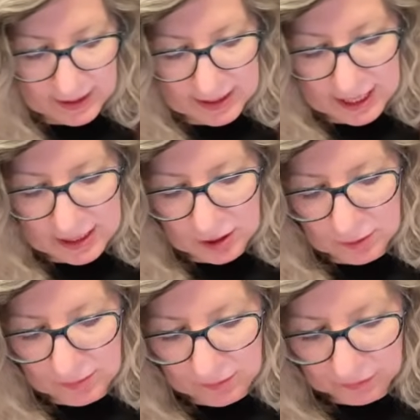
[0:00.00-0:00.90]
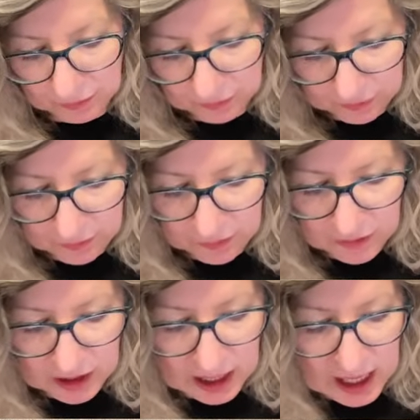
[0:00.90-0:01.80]
that I do.
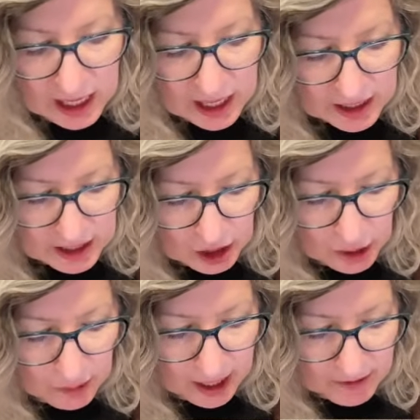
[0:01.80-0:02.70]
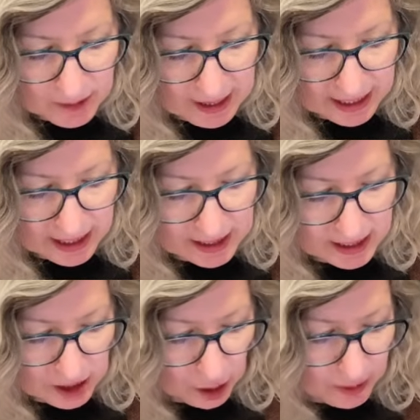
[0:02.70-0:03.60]
So you would have to make a snowy